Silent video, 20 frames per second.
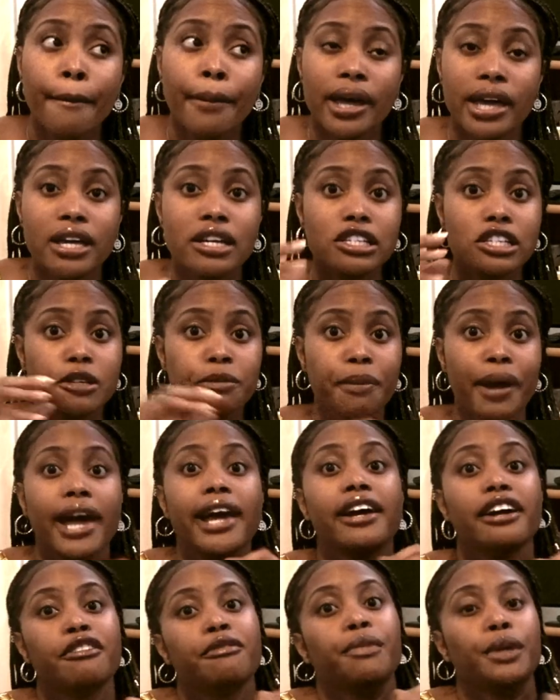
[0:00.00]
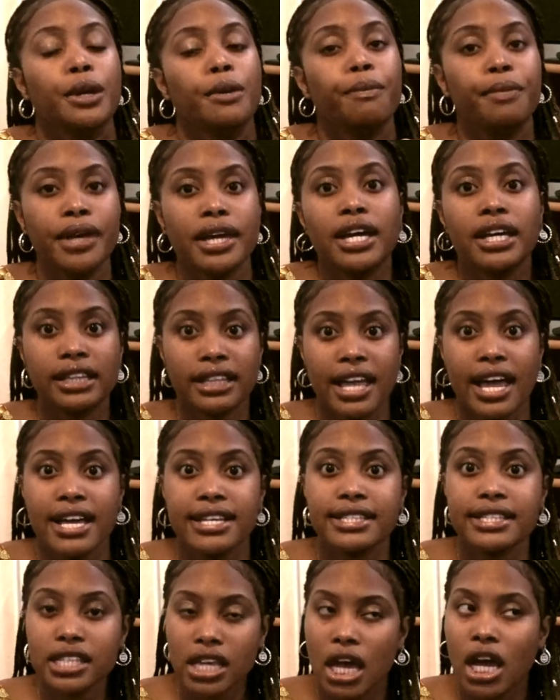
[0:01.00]
But in spite of me being
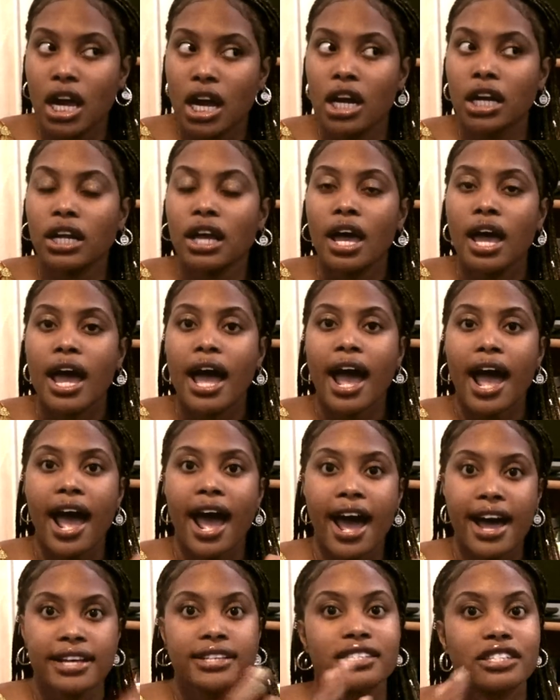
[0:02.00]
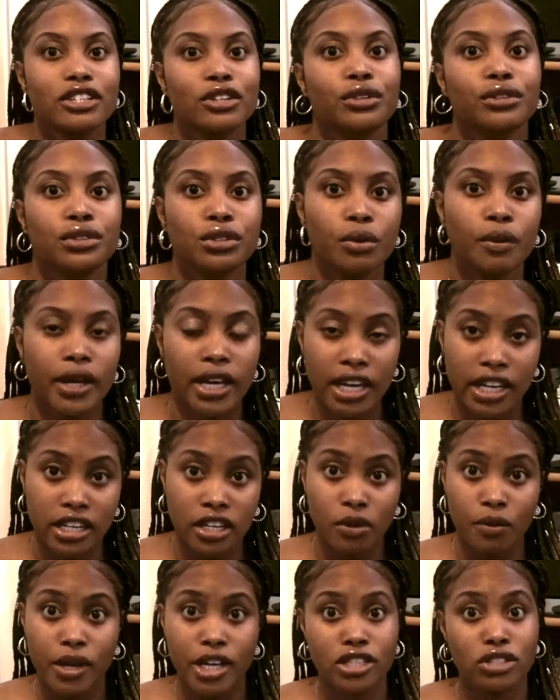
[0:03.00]
that scared, I still do it
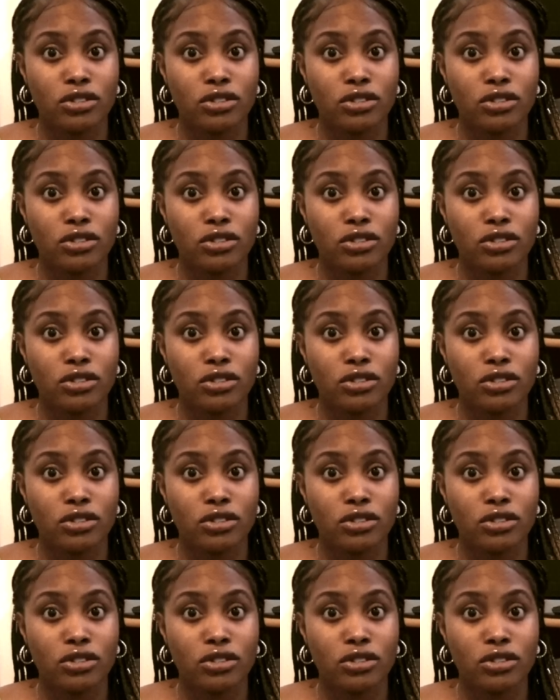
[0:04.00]
anyway.